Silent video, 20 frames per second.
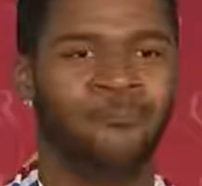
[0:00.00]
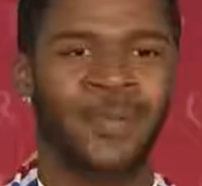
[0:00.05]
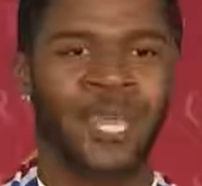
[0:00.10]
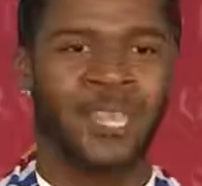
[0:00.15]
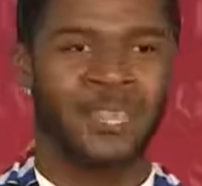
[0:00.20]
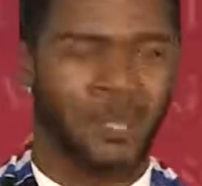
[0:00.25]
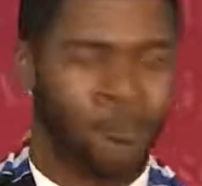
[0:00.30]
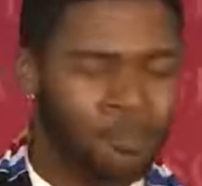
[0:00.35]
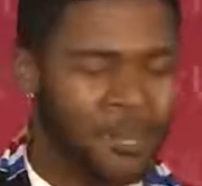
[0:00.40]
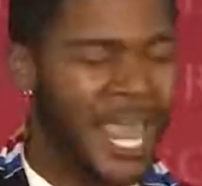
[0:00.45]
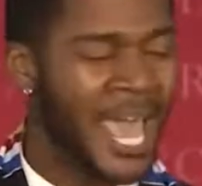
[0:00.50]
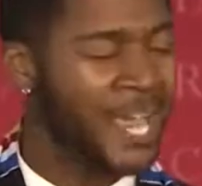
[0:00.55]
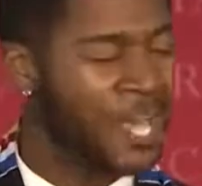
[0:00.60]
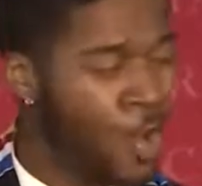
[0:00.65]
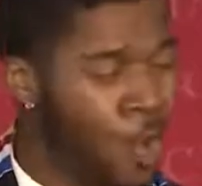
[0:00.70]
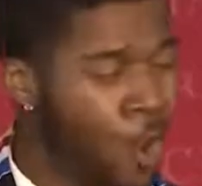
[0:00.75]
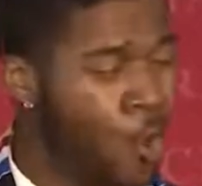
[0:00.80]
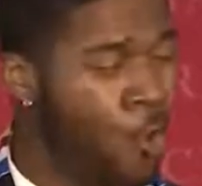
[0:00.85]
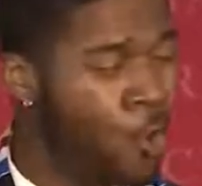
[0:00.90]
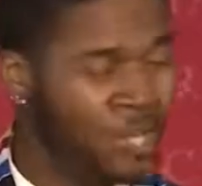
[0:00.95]
I've been the
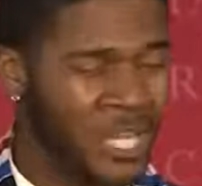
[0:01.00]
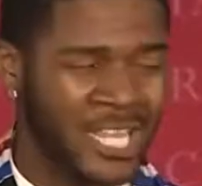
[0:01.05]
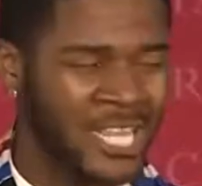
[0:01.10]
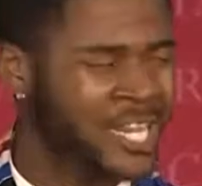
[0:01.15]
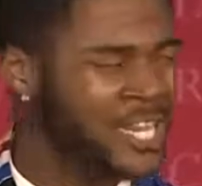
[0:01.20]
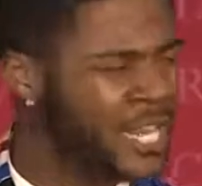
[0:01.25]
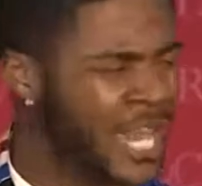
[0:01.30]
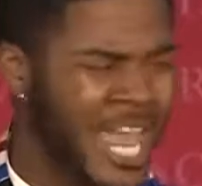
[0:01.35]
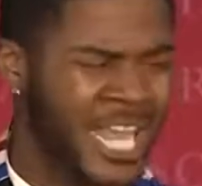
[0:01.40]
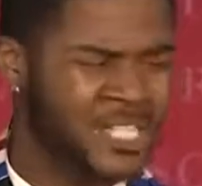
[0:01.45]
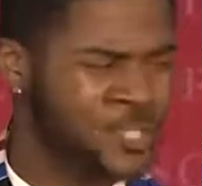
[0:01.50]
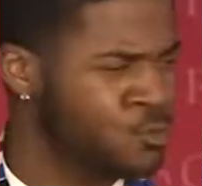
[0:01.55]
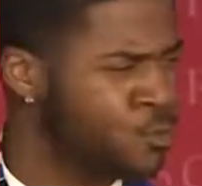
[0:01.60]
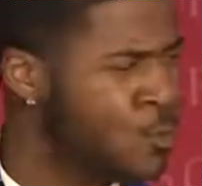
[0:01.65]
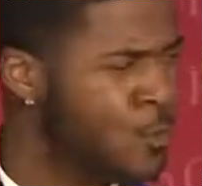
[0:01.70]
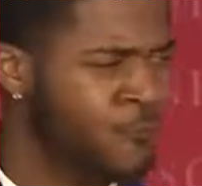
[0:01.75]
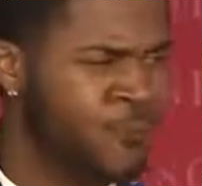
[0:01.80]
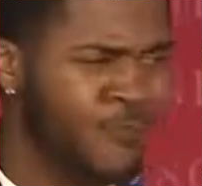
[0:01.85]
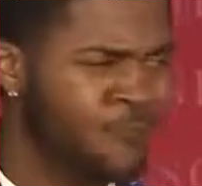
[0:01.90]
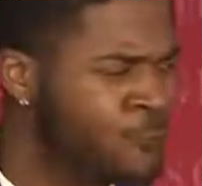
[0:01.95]
black hole in a
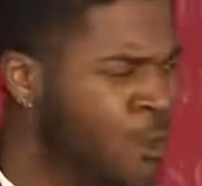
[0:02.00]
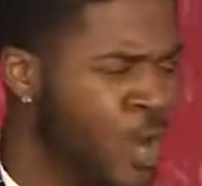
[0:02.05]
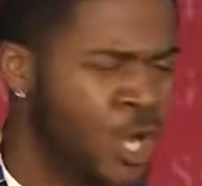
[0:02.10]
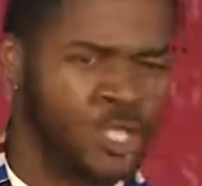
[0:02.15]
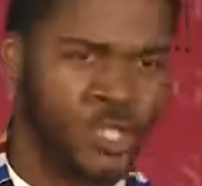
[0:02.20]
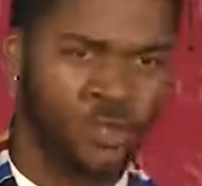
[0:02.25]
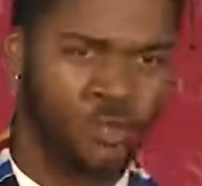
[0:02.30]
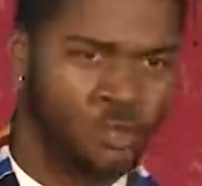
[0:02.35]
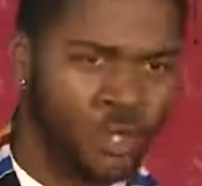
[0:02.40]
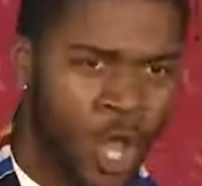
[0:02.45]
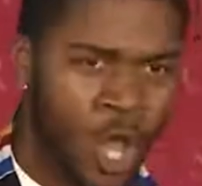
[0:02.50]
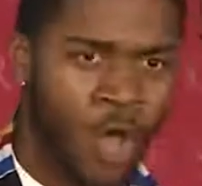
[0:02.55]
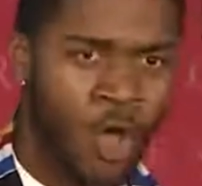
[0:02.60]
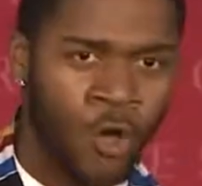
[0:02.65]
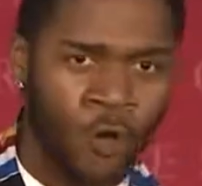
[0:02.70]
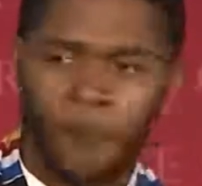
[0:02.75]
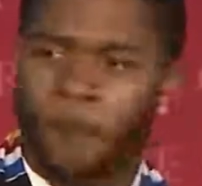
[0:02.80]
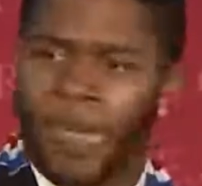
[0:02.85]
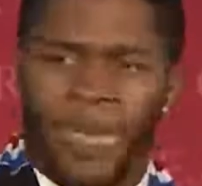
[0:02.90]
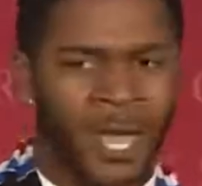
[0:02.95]
classroom for far too
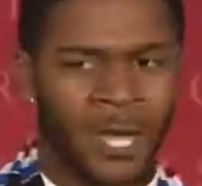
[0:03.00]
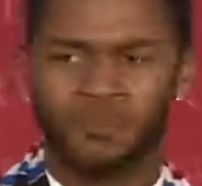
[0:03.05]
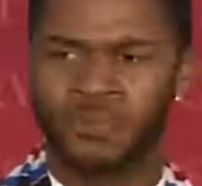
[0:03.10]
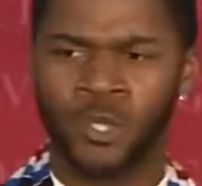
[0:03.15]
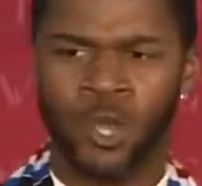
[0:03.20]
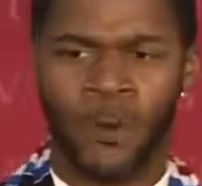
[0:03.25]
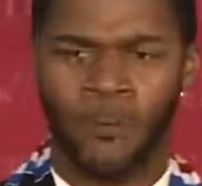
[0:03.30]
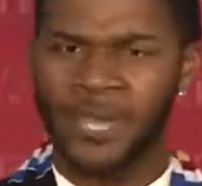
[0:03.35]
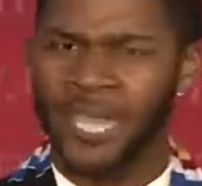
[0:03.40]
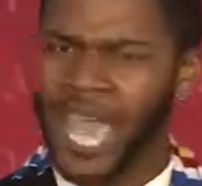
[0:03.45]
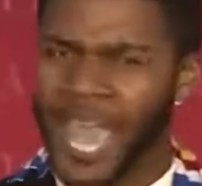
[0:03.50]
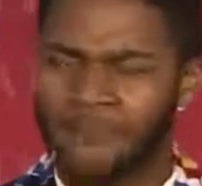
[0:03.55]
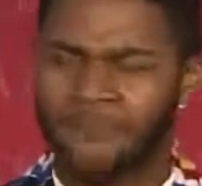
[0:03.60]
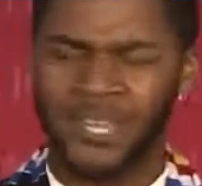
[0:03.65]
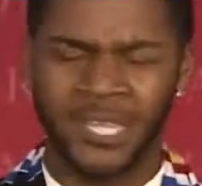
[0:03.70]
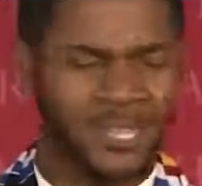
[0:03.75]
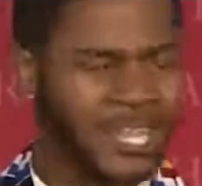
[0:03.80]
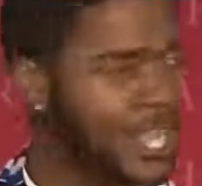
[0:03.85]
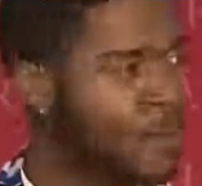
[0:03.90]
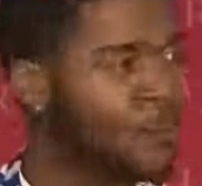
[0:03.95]
long,
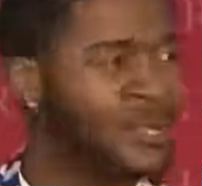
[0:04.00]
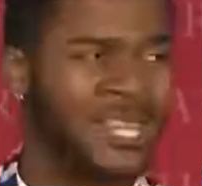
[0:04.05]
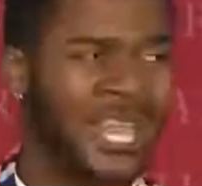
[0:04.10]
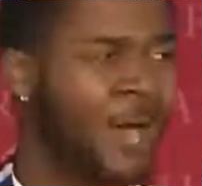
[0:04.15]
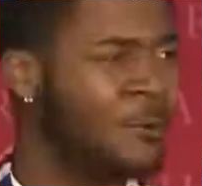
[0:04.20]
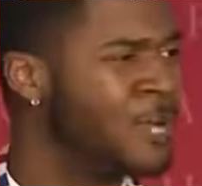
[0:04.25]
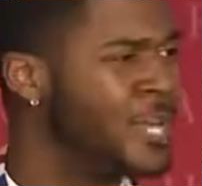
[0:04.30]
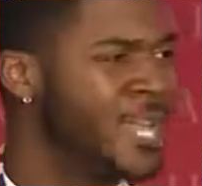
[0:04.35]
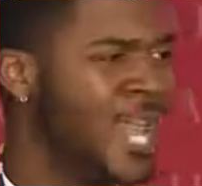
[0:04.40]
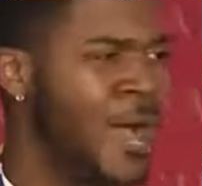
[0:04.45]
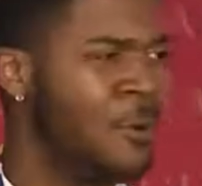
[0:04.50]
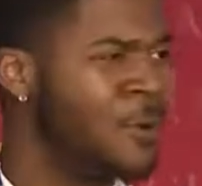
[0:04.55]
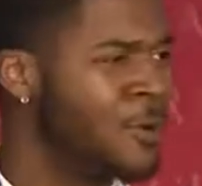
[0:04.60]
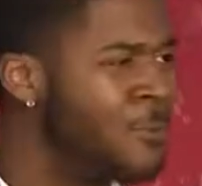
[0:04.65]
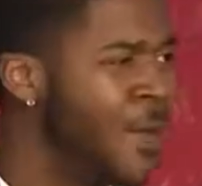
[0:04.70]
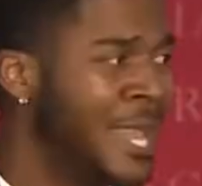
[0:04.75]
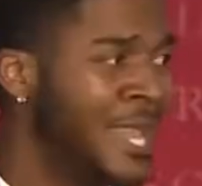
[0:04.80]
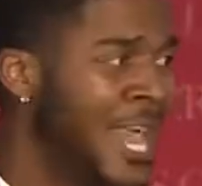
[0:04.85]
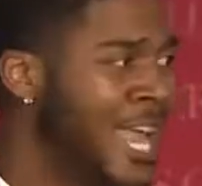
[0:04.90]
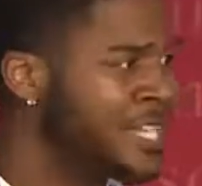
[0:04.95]
absorbing everything without
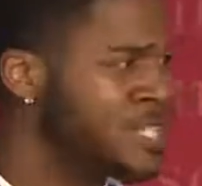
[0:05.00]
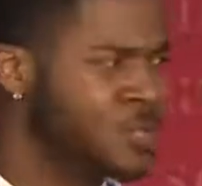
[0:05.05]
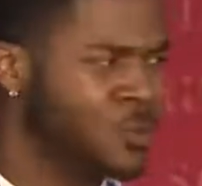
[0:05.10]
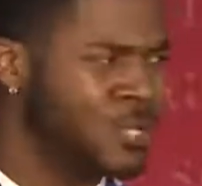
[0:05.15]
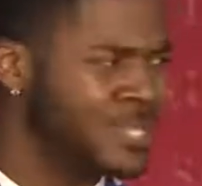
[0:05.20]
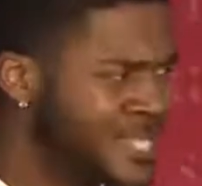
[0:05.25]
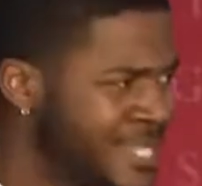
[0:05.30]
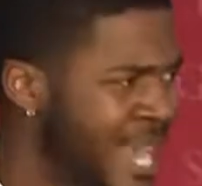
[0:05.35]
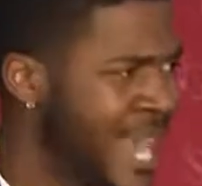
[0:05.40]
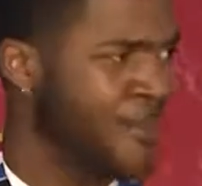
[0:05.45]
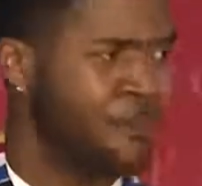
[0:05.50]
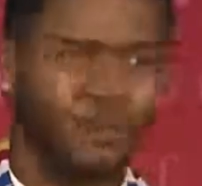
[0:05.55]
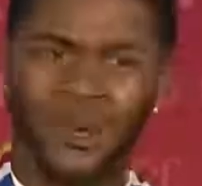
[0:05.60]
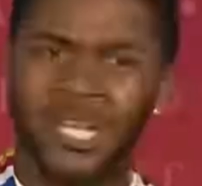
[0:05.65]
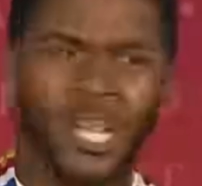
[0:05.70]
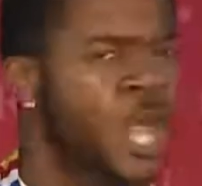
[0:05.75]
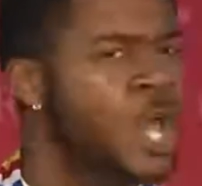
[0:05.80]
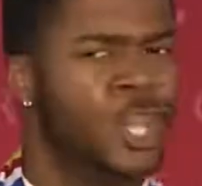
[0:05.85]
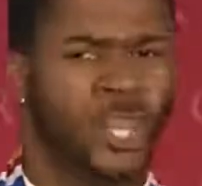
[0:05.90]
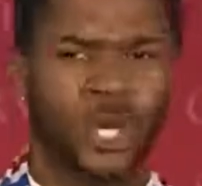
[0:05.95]
allowing my light to
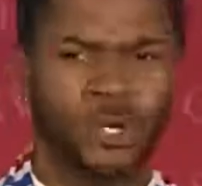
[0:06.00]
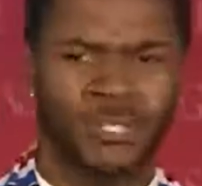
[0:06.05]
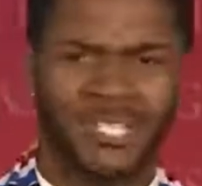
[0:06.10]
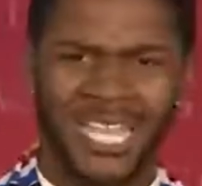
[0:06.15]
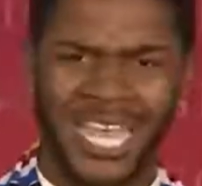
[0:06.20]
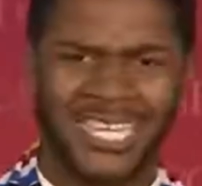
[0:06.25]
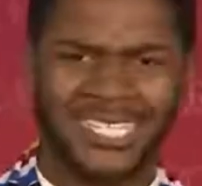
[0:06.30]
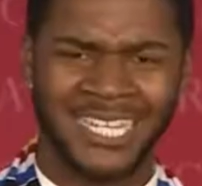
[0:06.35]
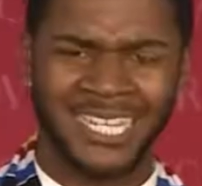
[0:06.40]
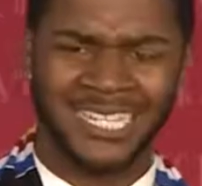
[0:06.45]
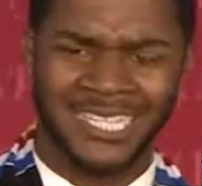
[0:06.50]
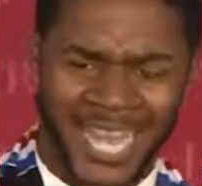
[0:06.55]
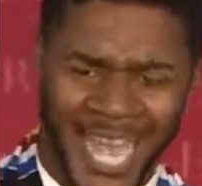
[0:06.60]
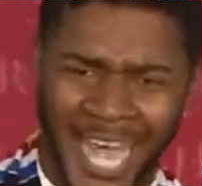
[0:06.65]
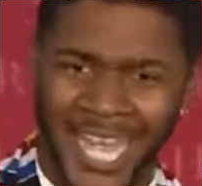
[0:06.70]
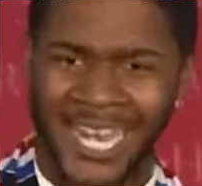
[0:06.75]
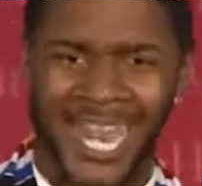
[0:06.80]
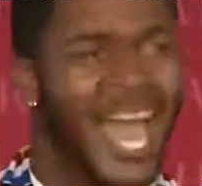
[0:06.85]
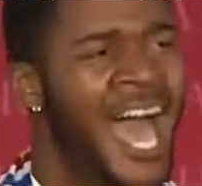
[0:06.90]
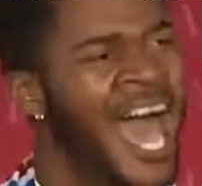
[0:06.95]
escape, but those days are
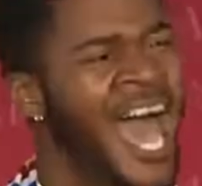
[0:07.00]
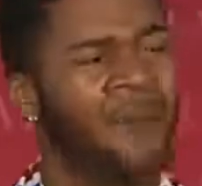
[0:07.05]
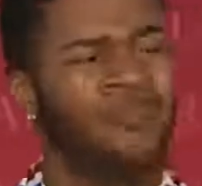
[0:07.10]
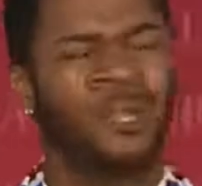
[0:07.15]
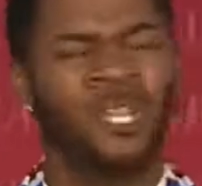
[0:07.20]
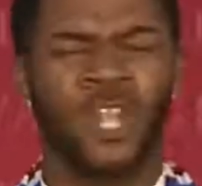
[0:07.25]
done.